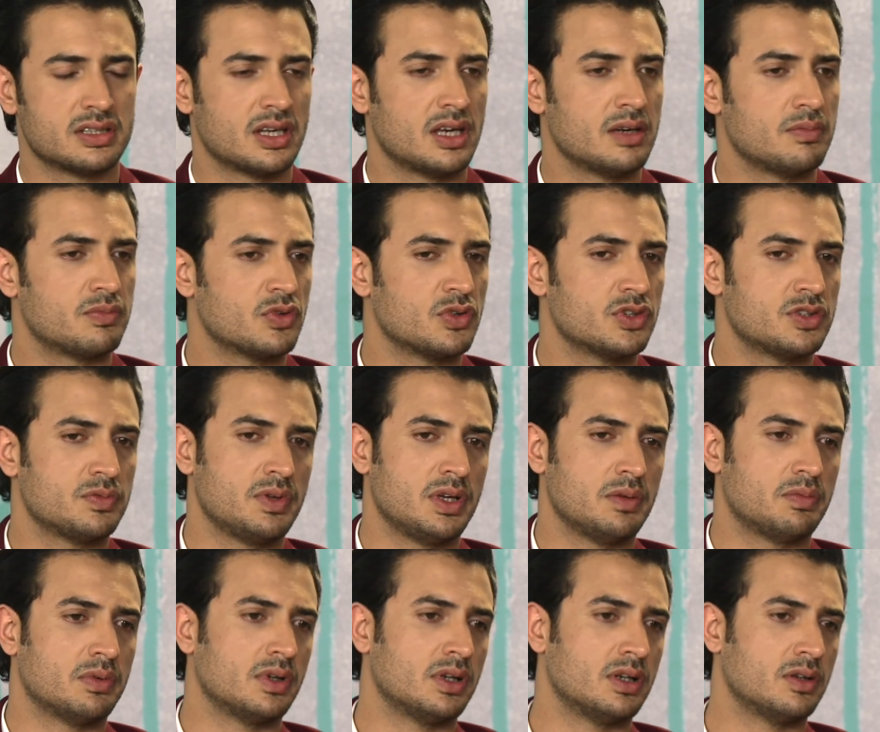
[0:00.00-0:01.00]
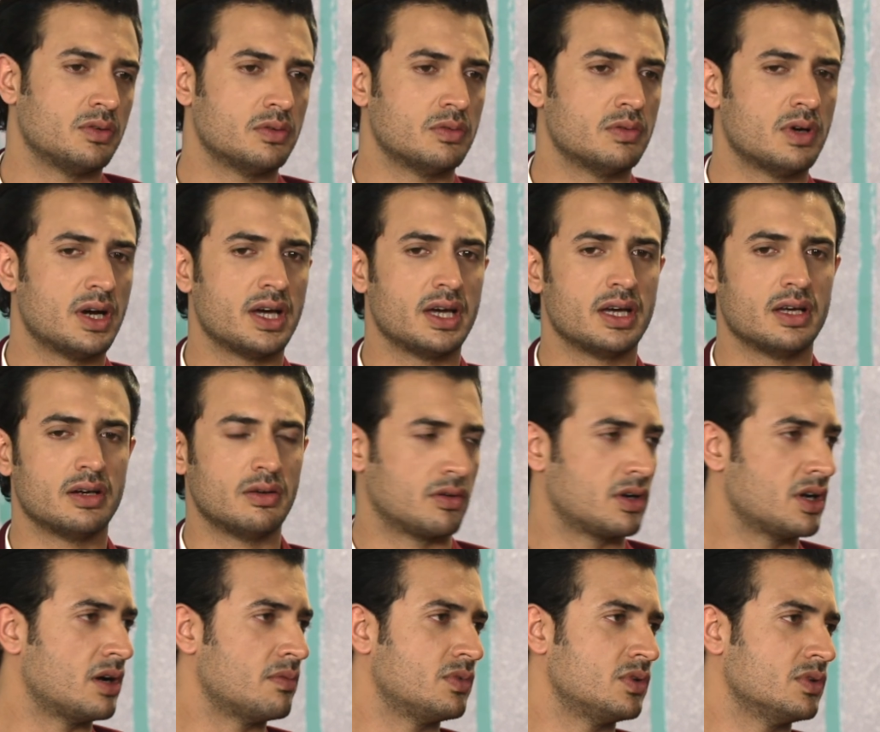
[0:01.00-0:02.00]
I approach people who I look
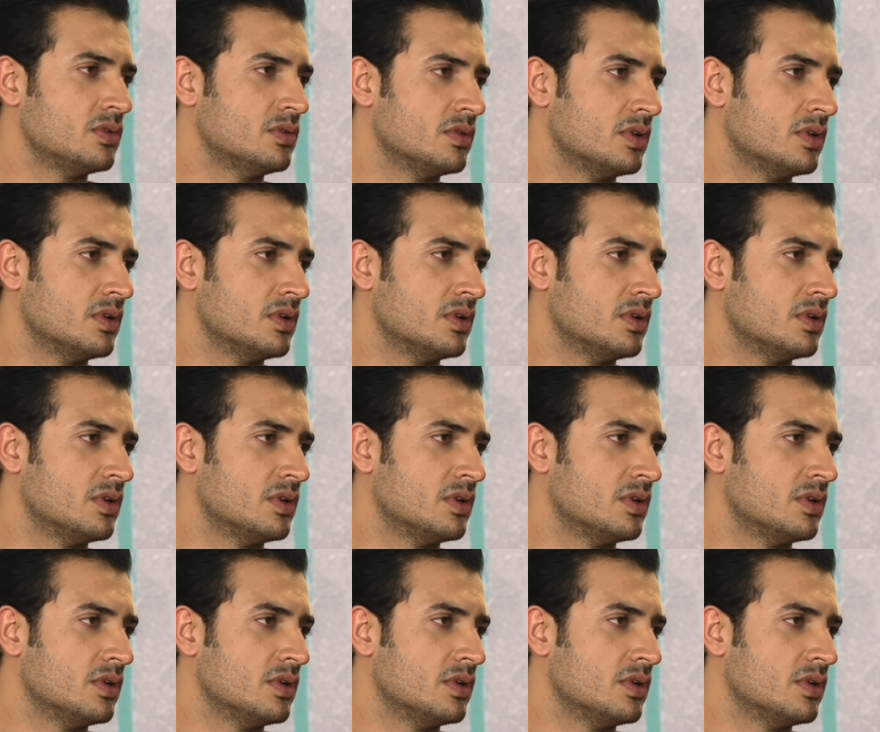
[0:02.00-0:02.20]
up to,